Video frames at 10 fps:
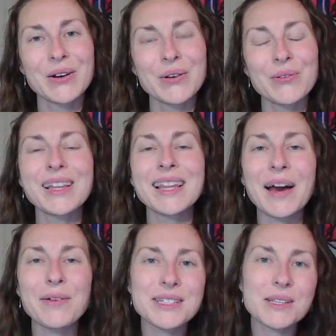We
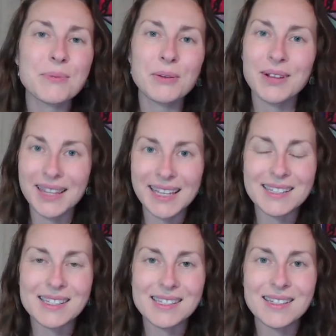allow it to be
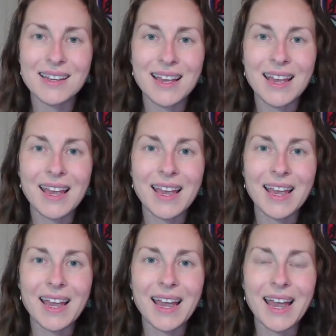released.
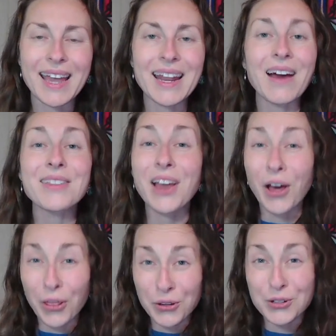And on the
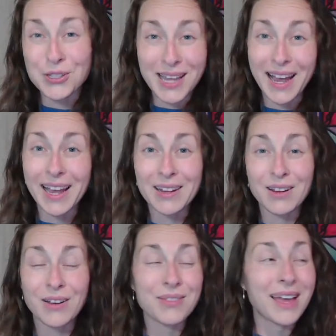other
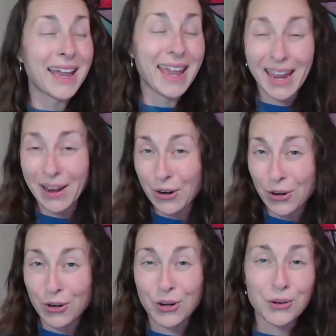side of that
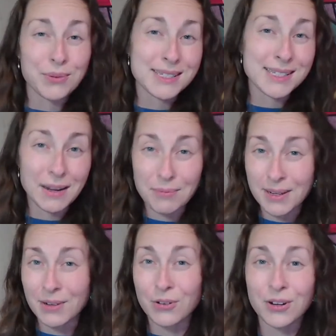anger or
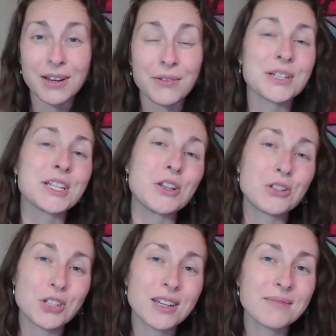resentment or
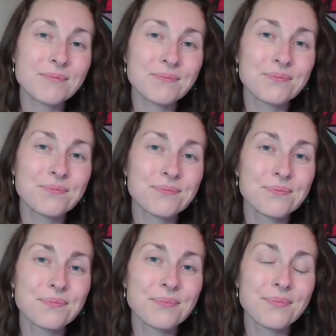irritation
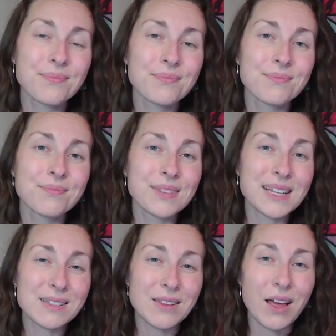
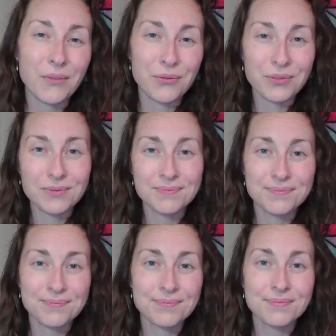is love
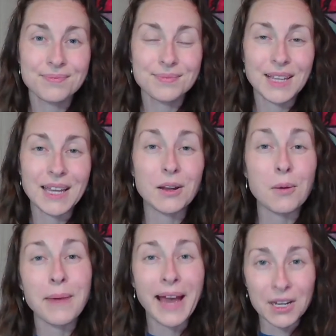and
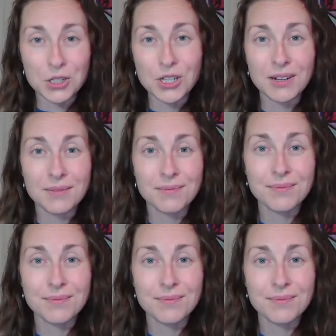compassion